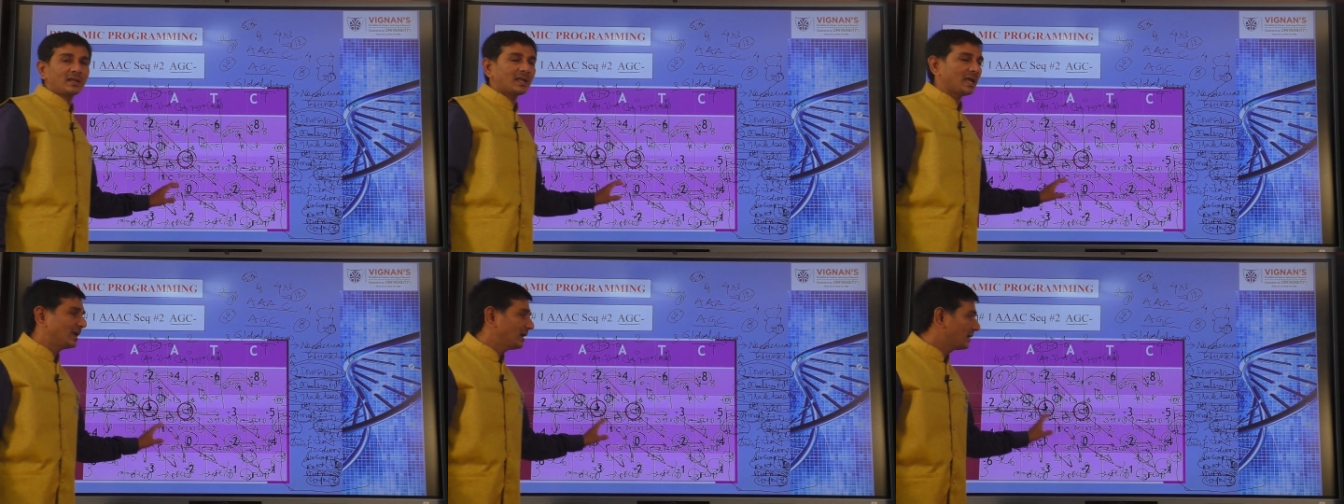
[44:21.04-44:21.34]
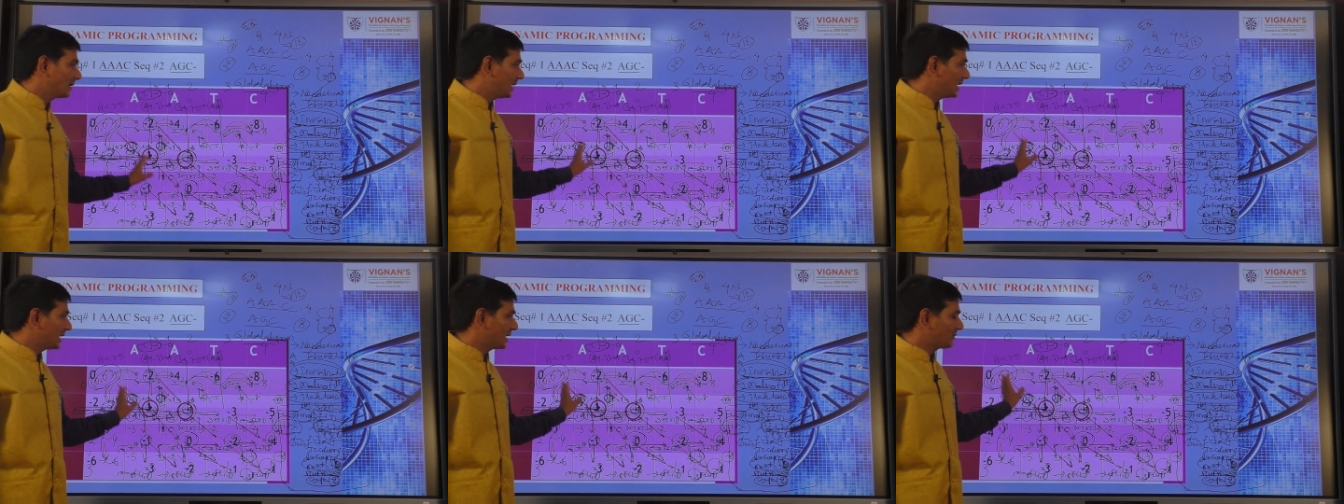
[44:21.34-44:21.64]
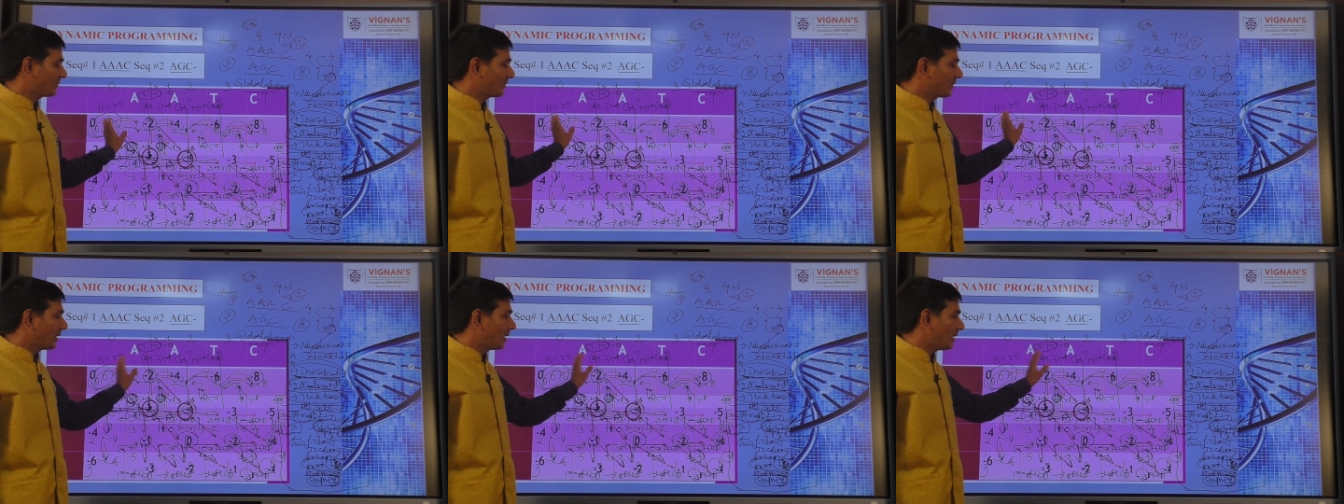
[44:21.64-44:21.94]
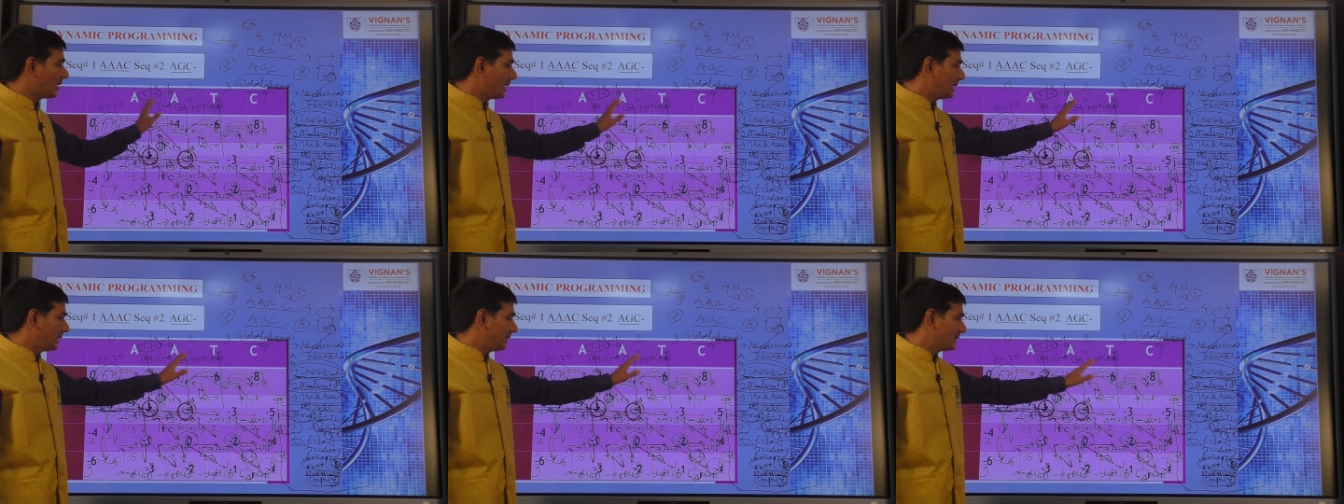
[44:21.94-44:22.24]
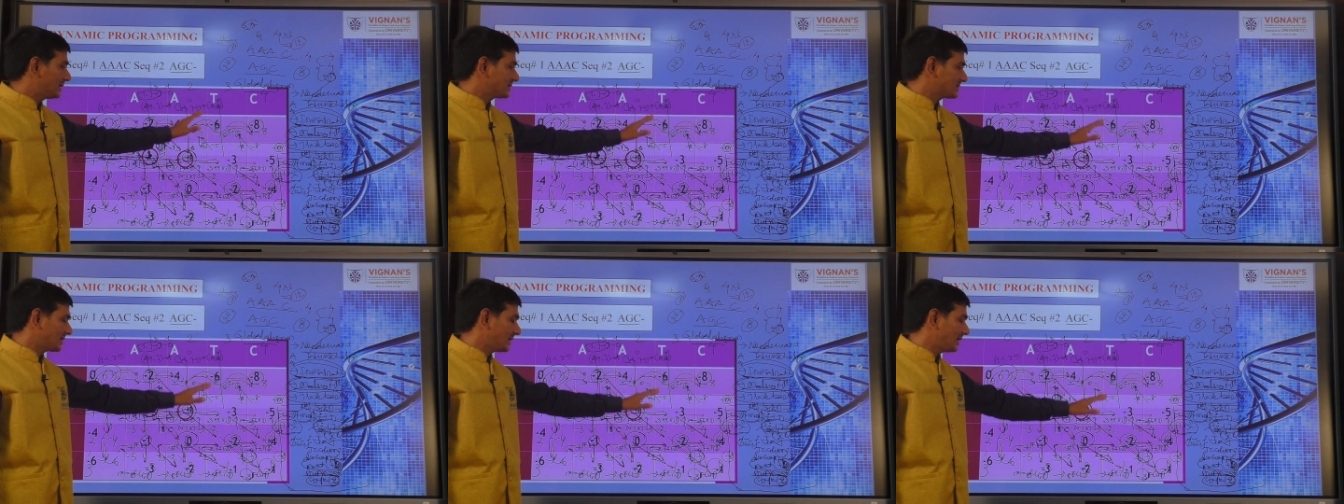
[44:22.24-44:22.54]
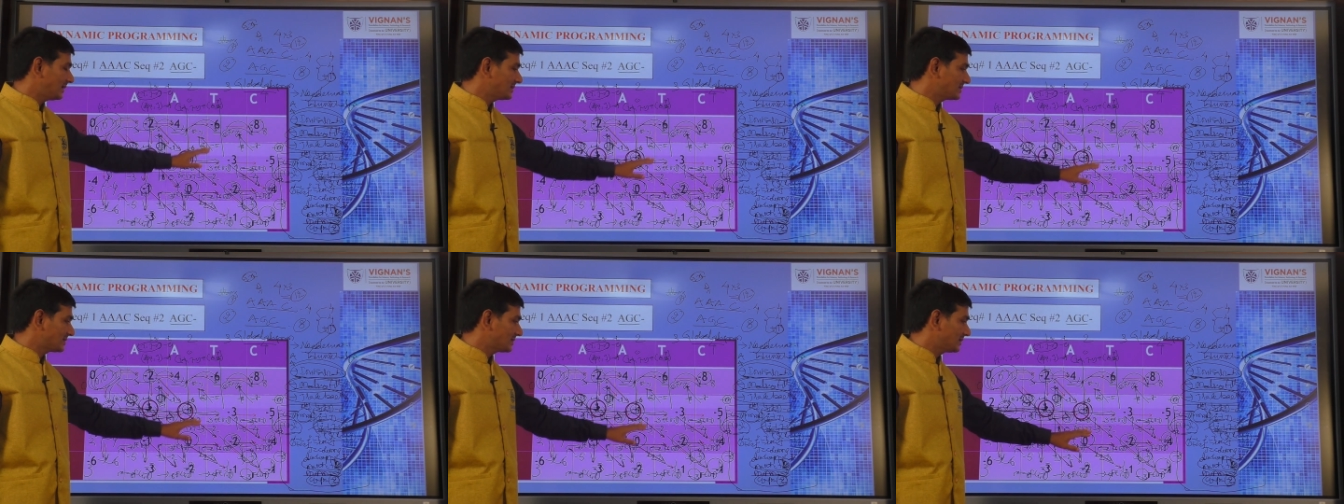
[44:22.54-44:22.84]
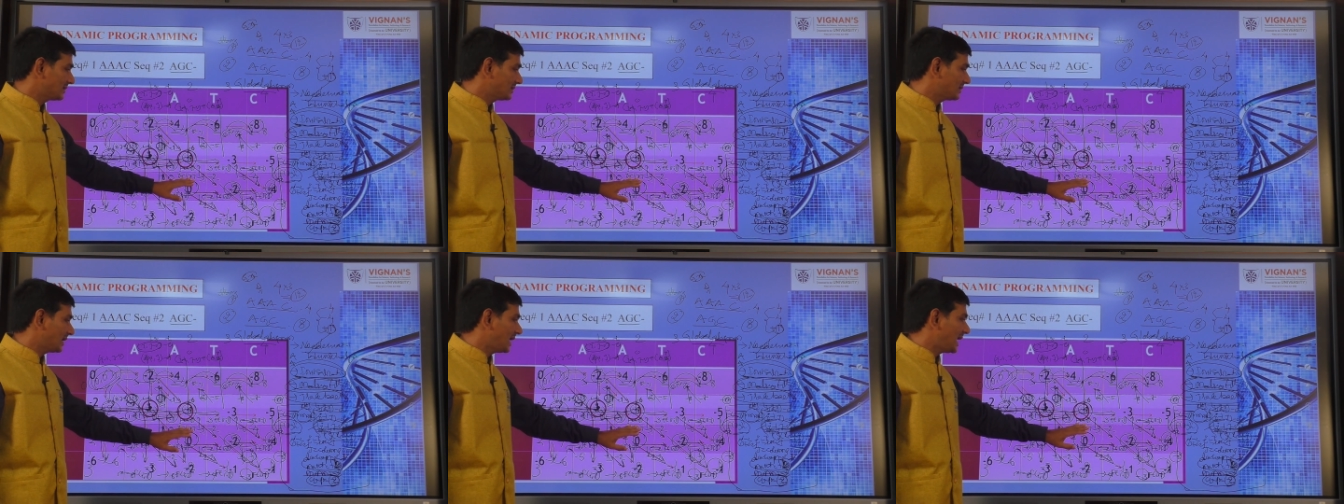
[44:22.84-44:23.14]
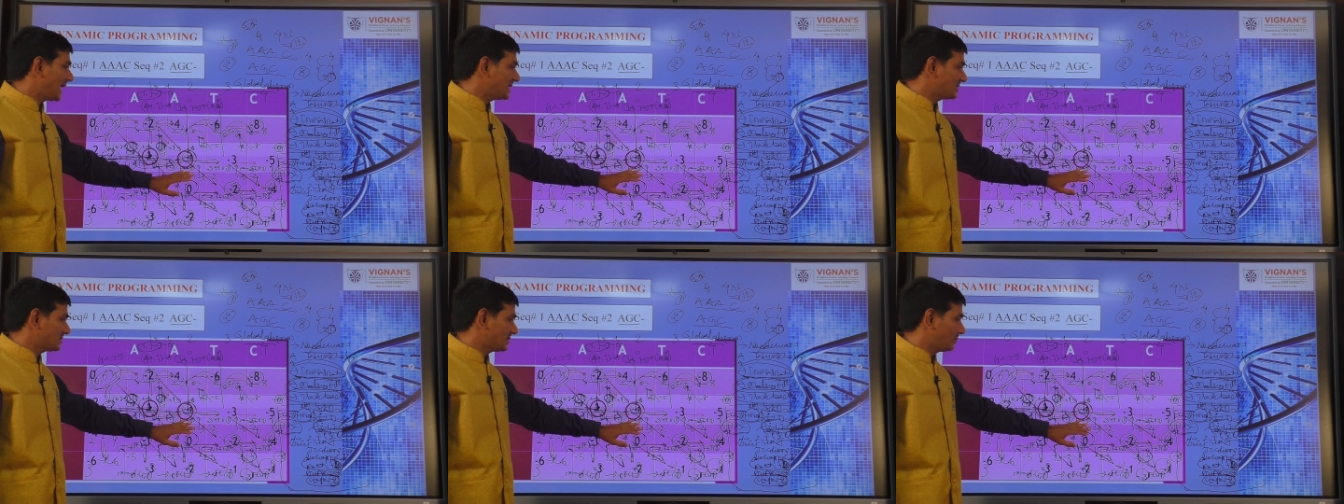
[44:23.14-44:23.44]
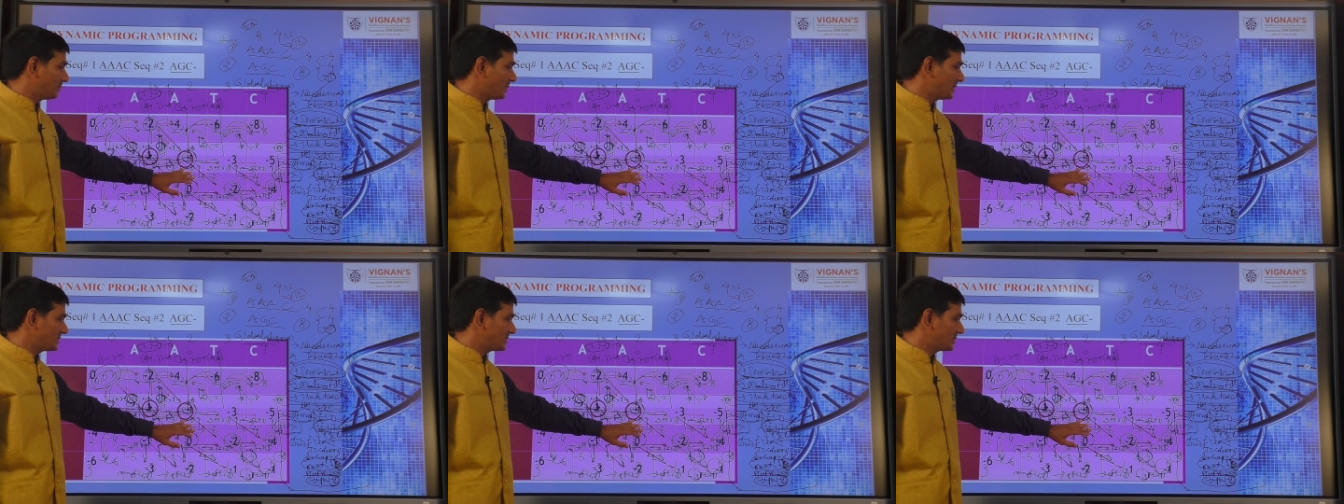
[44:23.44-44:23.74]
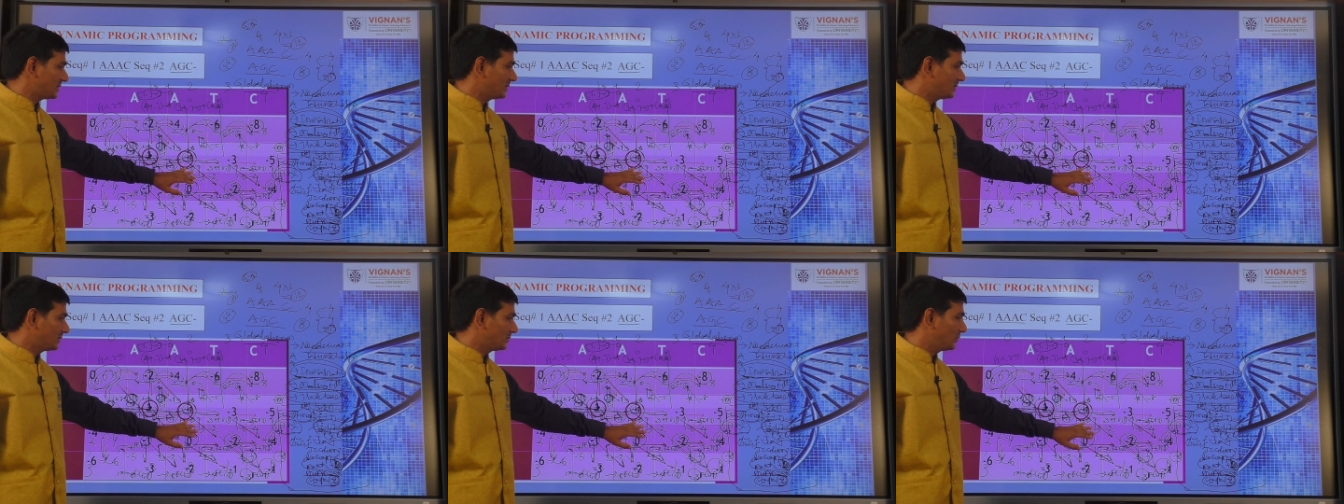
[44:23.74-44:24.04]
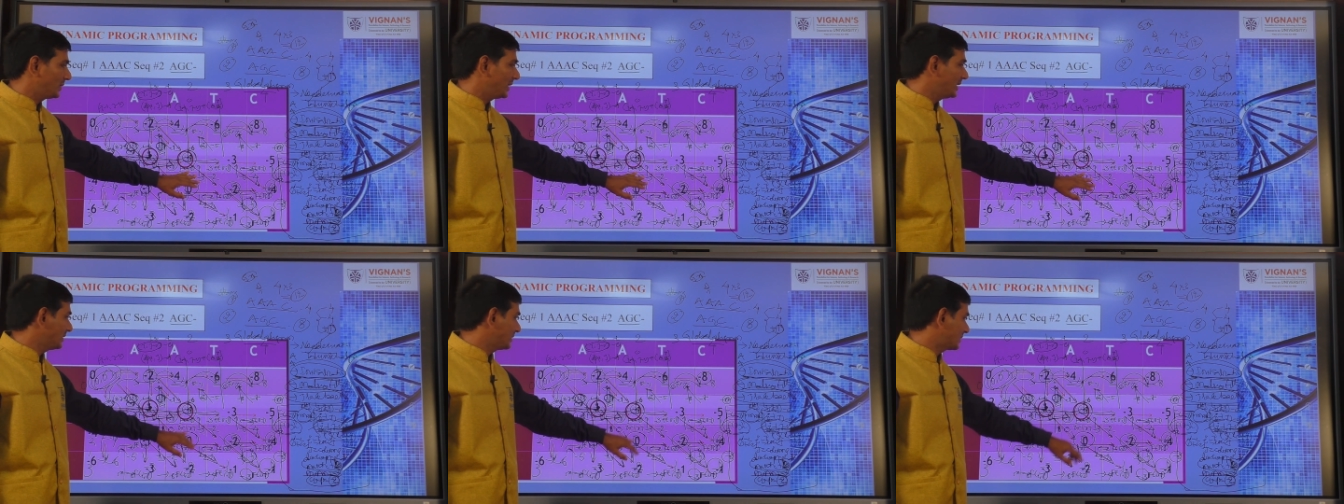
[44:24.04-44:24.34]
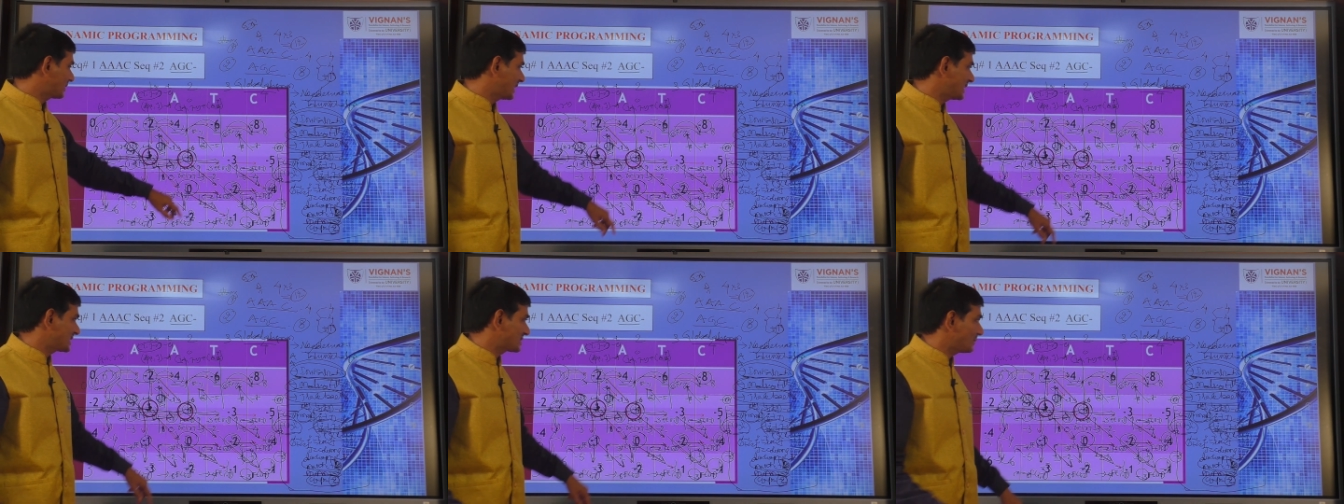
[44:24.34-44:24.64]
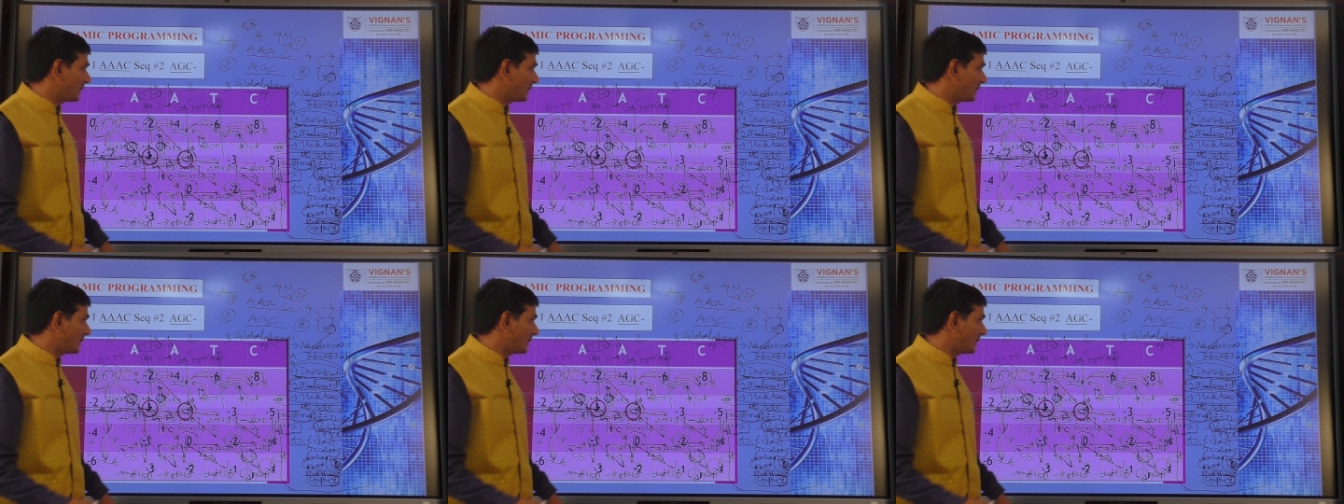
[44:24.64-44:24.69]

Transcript: calculated for all the cells, the last step is doing trace